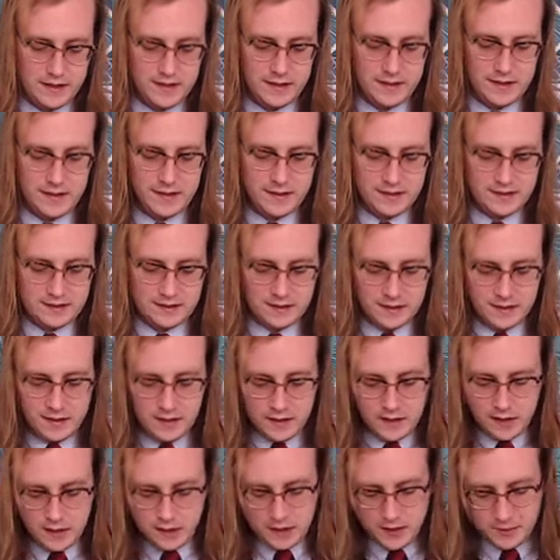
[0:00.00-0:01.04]
this
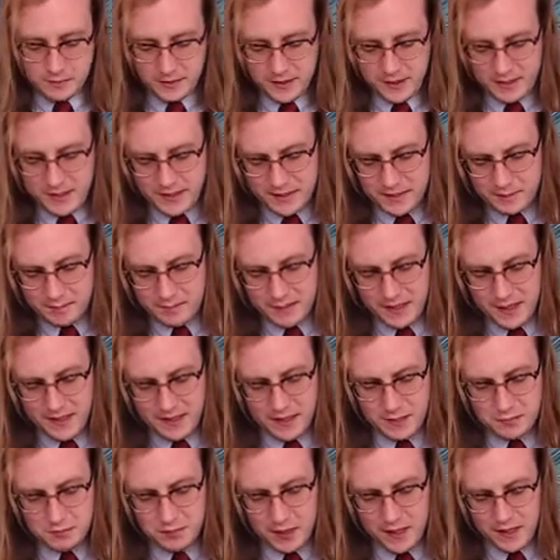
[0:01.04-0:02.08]
Armagnac made in a
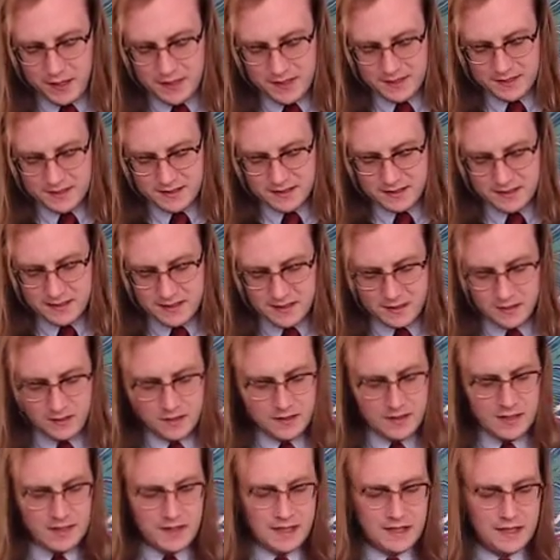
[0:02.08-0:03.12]
pot still,
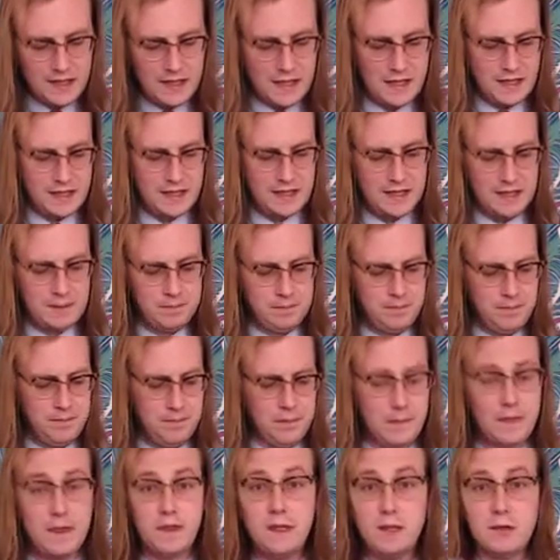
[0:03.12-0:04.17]

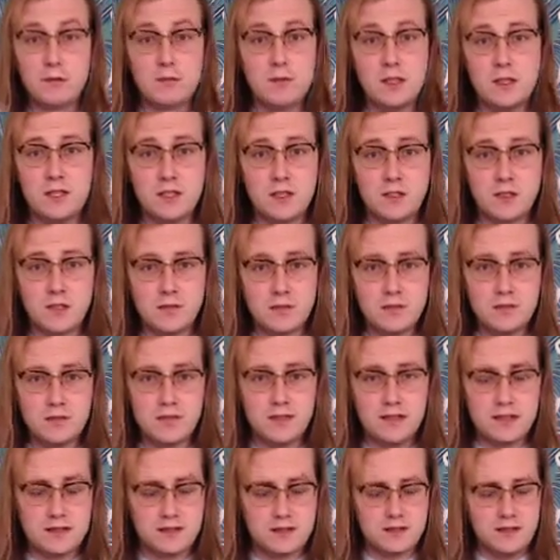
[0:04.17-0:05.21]
the original
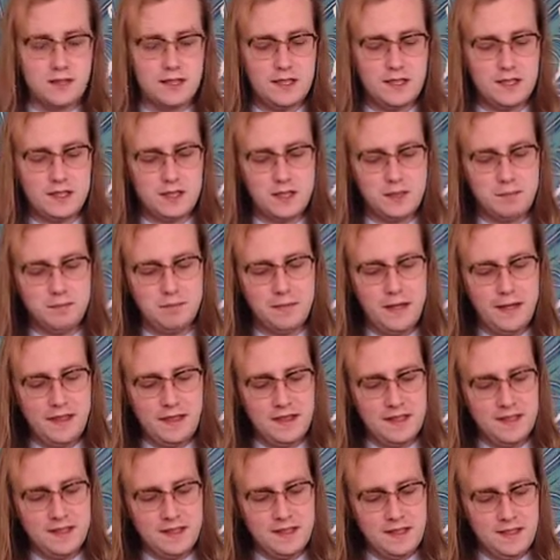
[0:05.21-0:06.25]
distillation
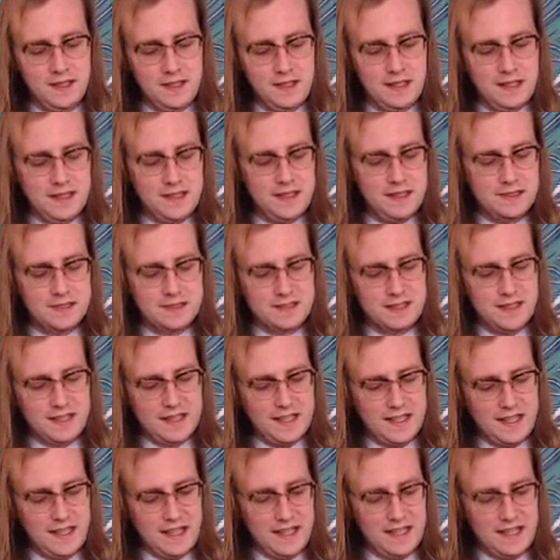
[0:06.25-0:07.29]
method, is going to
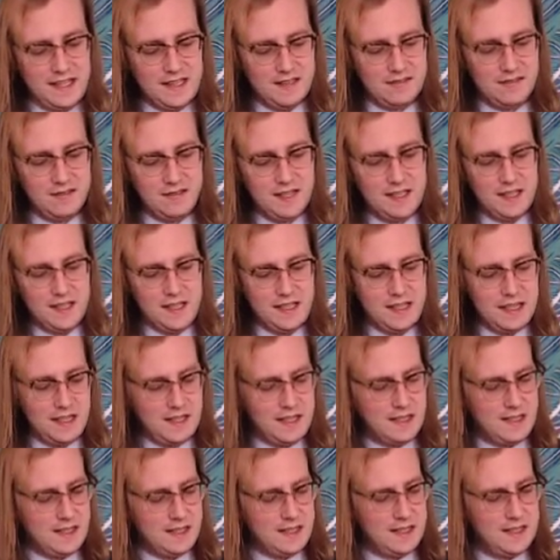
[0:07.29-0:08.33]
have
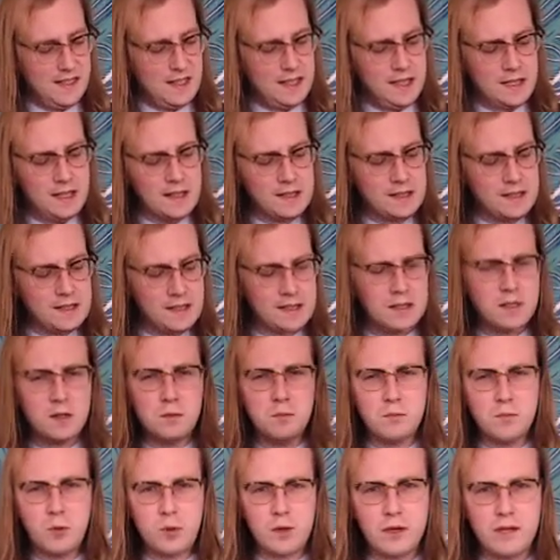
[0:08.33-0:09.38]
a little
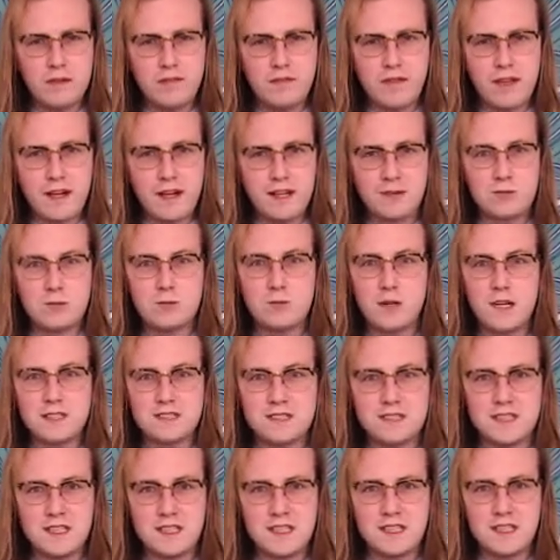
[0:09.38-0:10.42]
more of that
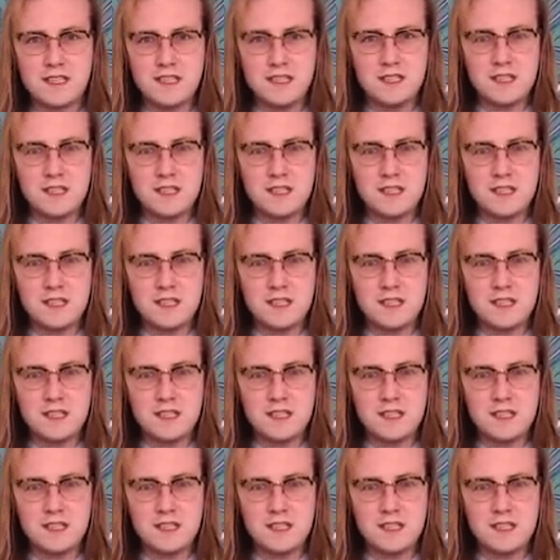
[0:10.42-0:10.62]
rustic